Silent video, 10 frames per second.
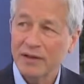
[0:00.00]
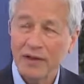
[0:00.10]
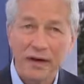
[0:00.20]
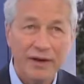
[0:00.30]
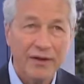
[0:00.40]

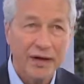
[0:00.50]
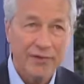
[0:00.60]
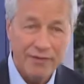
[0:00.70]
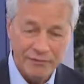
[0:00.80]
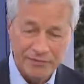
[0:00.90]
and
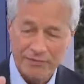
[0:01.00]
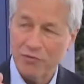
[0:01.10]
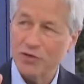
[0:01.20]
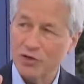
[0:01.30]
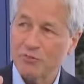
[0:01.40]
the
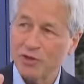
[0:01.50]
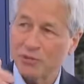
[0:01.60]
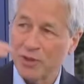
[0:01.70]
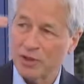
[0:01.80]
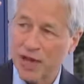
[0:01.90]
diversion
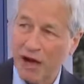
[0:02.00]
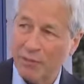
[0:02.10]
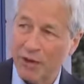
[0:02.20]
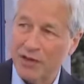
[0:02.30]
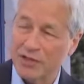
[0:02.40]
between stock
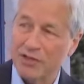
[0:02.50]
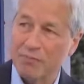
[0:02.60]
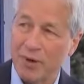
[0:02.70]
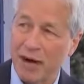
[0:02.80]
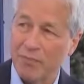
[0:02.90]
prices
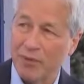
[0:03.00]
and bond